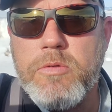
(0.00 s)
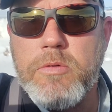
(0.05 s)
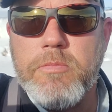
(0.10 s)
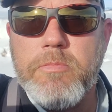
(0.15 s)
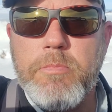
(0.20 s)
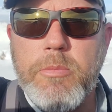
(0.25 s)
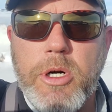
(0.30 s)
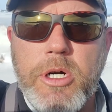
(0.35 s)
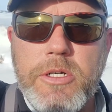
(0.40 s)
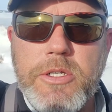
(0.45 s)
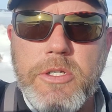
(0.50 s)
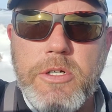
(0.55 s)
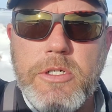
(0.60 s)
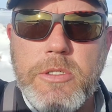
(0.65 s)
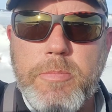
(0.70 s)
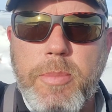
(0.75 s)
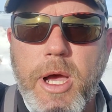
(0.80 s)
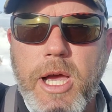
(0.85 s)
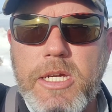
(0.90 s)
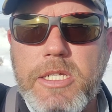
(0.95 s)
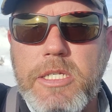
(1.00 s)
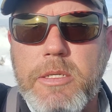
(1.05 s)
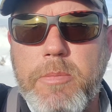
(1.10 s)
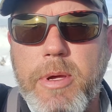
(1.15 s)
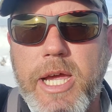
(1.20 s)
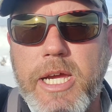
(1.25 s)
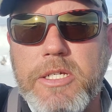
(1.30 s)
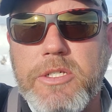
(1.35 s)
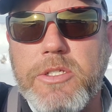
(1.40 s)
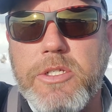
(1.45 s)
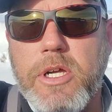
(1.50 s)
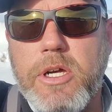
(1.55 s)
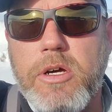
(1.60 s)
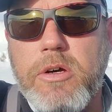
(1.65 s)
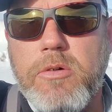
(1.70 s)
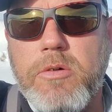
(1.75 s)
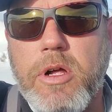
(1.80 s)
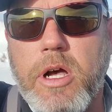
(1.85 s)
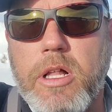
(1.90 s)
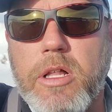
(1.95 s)
Mercer's Poxyback
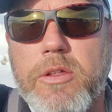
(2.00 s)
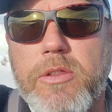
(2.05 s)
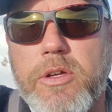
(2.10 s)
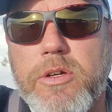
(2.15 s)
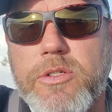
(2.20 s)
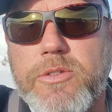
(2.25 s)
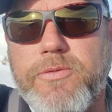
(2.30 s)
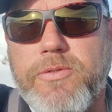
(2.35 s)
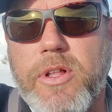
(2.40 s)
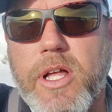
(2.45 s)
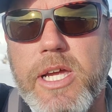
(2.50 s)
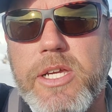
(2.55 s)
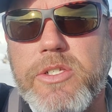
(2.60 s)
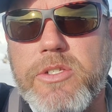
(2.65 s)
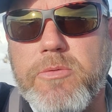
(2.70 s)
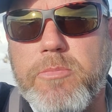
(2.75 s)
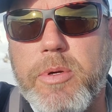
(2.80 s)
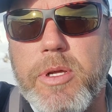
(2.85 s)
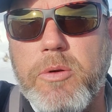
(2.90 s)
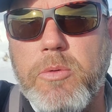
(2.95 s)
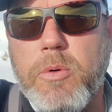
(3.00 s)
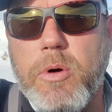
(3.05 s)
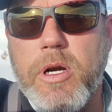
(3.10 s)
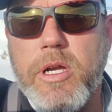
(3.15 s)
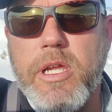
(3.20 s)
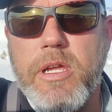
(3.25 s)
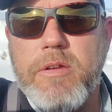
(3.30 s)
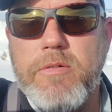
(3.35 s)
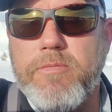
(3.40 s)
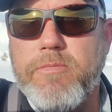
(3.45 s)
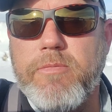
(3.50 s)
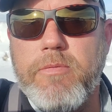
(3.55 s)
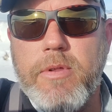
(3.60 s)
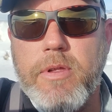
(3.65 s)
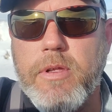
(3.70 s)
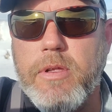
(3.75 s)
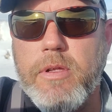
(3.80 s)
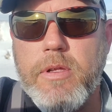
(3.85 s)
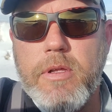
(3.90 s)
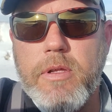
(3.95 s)
Stone, all of those flies have been working
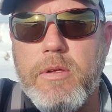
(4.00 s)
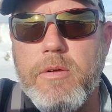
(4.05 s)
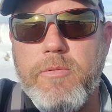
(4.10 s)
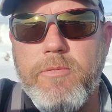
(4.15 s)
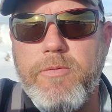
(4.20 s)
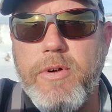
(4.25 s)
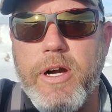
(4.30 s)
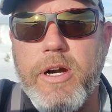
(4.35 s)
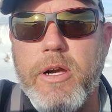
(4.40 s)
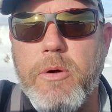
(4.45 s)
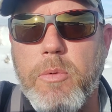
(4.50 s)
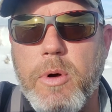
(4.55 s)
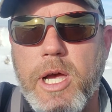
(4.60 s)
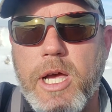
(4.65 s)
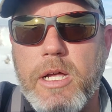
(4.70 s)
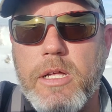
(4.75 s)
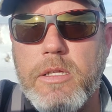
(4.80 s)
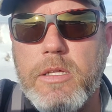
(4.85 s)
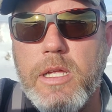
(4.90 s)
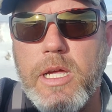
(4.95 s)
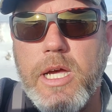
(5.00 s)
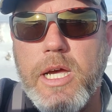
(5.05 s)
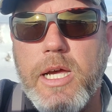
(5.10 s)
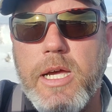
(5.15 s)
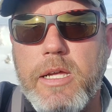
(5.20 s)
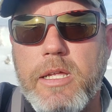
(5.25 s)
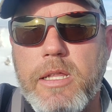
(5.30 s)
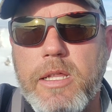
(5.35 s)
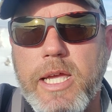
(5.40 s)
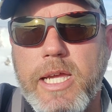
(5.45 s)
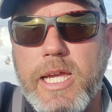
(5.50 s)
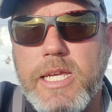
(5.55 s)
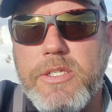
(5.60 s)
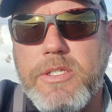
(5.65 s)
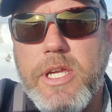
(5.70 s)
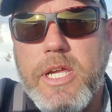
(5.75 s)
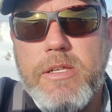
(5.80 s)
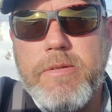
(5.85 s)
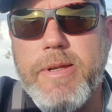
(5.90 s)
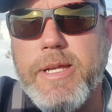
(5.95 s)
very well. Like I
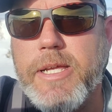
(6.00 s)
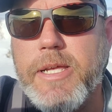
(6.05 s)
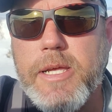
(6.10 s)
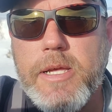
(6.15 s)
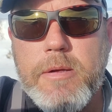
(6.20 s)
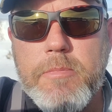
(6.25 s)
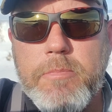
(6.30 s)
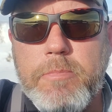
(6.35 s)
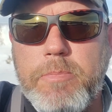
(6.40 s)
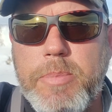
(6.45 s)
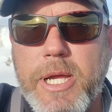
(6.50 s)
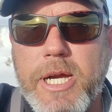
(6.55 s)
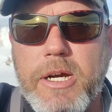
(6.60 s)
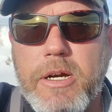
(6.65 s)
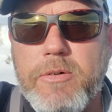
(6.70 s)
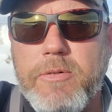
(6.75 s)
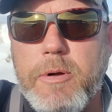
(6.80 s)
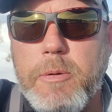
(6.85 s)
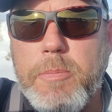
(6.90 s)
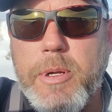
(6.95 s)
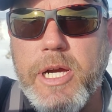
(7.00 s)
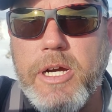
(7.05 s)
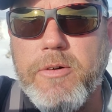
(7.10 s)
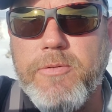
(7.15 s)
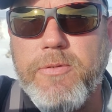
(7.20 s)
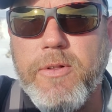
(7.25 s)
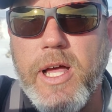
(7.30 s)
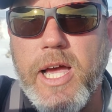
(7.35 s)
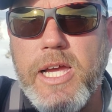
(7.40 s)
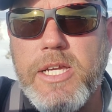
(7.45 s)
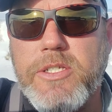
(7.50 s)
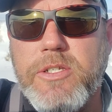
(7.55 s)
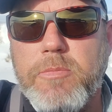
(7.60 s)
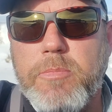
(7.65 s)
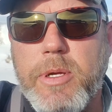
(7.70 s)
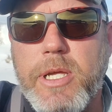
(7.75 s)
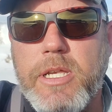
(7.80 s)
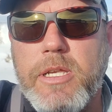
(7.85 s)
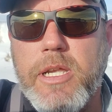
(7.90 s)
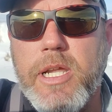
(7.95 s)
said, bigger flies have
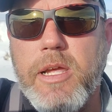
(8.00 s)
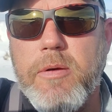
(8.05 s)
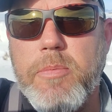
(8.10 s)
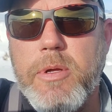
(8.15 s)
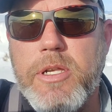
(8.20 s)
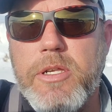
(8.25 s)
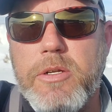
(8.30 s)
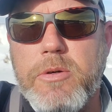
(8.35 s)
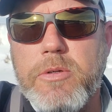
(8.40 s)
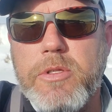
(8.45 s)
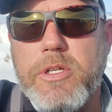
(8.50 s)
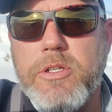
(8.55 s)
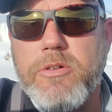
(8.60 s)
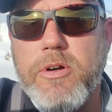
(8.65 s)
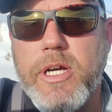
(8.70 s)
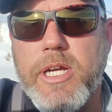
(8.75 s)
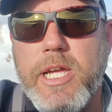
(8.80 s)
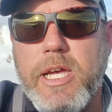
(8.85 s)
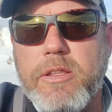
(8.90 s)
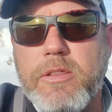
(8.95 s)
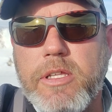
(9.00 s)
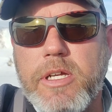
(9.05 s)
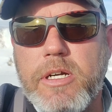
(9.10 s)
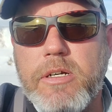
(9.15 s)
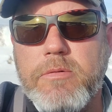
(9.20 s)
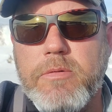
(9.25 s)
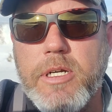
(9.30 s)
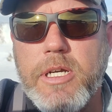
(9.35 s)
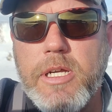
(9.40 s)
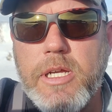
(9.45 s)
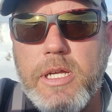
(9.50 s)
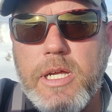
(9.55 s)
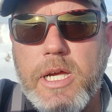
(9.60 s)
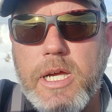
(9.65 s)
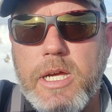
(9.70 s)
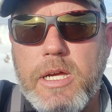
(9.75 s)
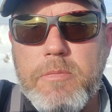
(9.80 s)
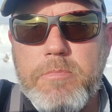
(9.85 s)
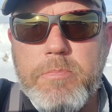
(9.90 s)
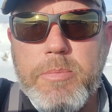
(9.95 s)
been doing the trick out there.
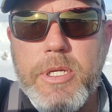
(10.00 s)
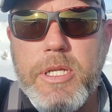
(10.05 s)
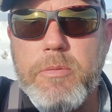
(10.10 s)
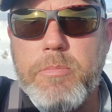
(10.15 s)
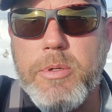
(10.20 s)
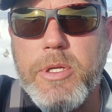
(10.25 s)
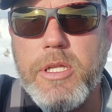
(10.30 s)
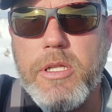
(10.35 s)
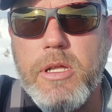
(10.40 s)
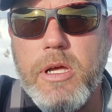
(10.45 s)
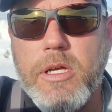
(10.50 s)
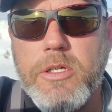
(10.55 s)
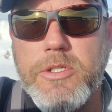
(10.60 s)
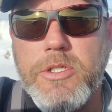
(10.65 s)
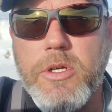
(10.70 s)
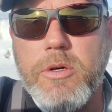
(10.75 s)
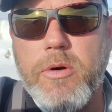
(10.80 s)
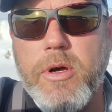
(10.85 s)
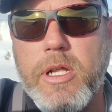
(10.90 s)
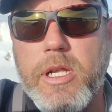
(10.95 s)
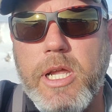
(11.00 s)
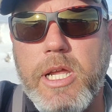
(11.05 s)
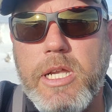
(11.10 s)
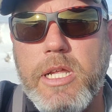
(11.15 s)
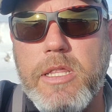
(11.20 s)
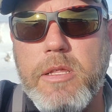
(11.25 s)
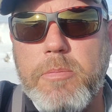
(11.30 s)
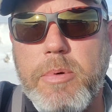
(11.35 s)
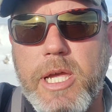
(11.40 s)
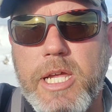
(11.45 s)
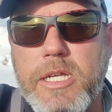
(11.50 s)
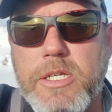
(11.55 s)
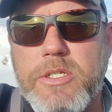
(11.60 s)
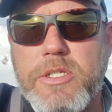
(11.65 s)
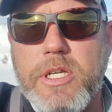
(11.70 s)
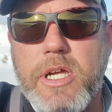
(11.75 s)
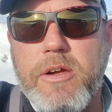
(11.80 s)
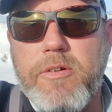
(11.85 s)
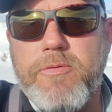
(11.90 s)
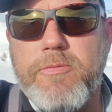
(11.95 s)
But also on any of the beta
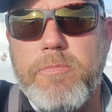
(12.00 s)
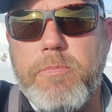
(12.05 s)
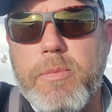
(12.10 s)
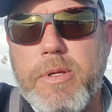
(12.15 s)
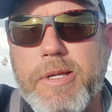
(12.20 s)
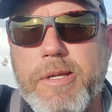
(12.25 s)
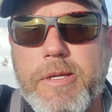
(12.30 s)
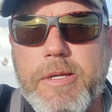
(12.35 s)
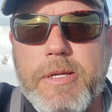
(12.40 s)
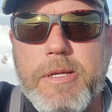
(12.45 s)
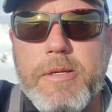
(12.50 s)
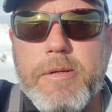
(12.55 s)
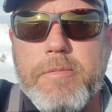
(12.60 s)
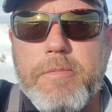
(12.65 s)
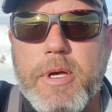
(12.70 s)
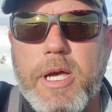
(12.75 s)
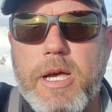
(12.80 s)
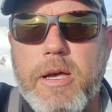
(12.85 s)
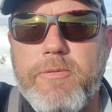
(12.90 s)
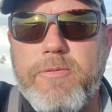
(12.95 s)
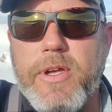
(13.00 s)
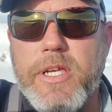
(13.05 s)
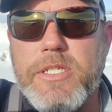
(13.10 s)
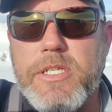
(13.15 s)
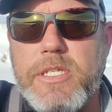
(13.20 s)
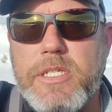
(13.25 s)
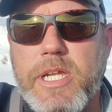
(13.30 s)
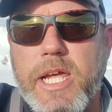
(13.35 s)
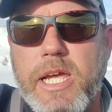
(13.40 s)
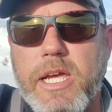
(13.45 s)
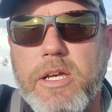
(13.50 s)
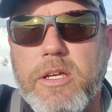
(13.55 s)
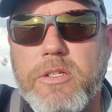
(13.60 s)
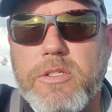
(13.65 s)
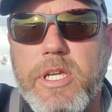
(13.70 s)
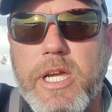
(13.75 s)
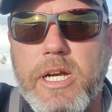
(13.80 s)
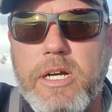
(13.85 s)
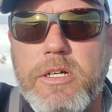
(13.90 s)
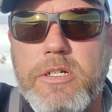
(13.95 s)
stuff, pheasant
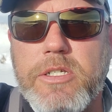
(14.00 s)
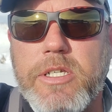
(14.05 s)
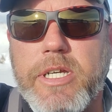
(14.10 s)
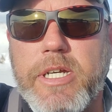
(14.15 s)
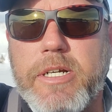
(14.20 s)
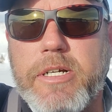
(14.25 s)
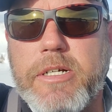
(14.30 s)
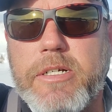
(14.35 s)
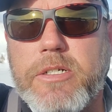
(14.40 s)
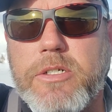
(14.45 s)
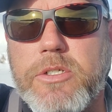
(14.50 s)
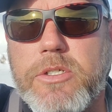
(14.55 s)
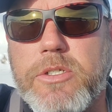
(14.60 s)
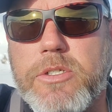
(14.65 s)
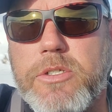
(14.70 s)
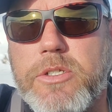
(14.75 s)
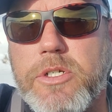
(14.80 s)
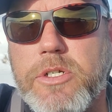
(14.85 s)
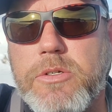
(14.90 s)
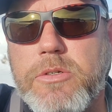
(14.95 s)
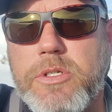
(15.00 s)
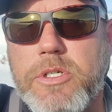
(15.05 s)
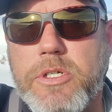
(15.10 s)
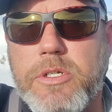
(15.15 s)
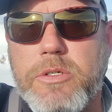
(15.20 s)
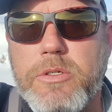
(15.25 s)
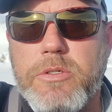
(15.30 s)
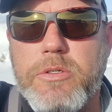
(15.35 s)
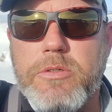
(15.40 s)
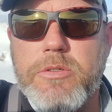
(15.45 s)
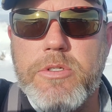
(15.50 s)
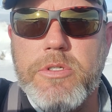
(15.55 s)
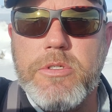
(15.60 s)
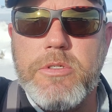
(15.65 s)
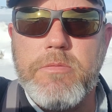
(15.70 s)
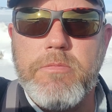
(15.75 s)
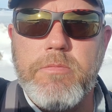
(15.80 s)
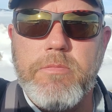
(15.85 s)
tails, hare's ears, jujus,